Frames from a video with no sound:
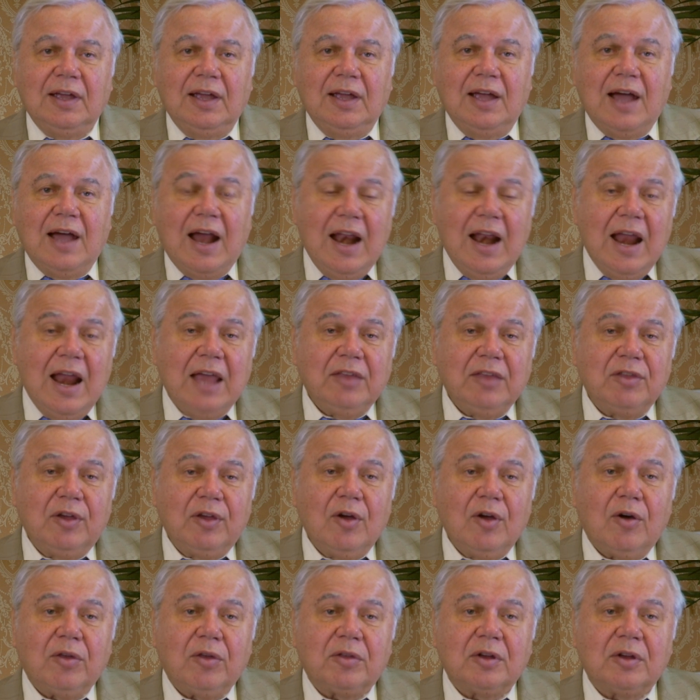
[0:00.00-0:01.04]
Unlike
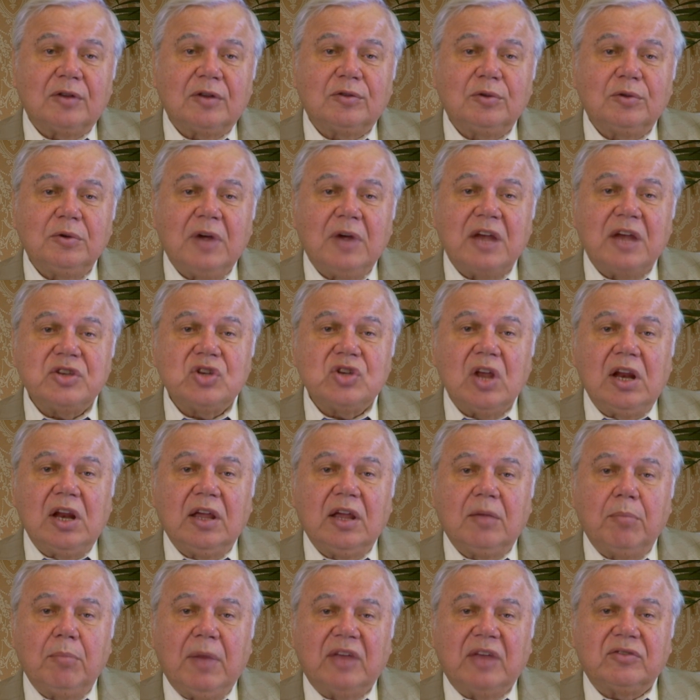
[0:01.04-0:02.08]
the other two
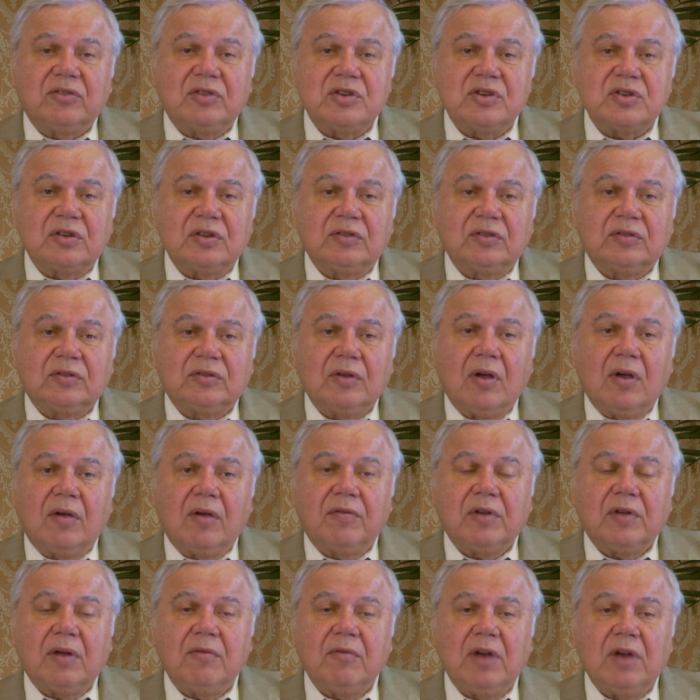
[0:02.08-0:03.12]
angelic messages
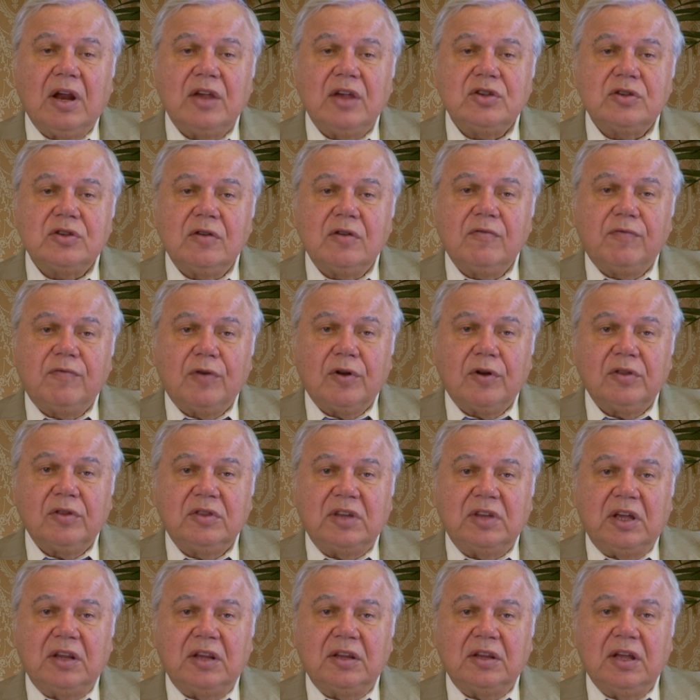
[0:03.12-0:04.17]
of Revelation
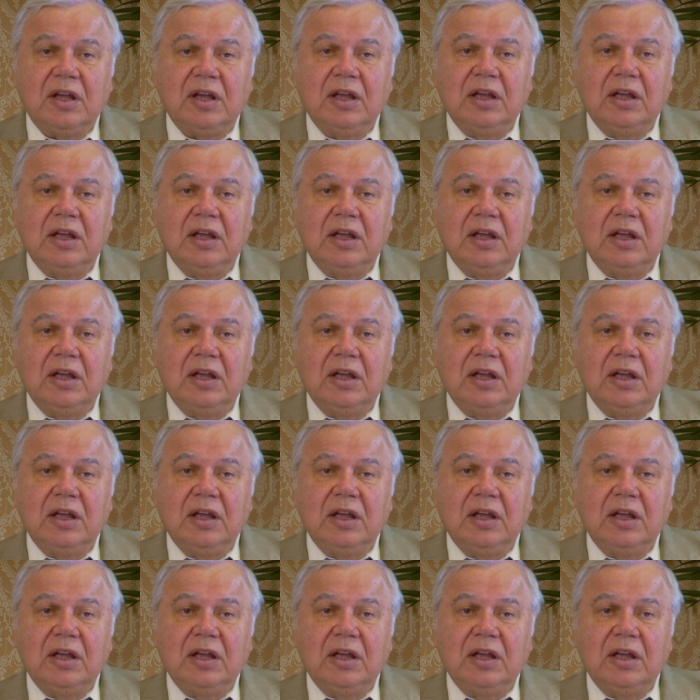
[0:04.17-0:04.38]
14,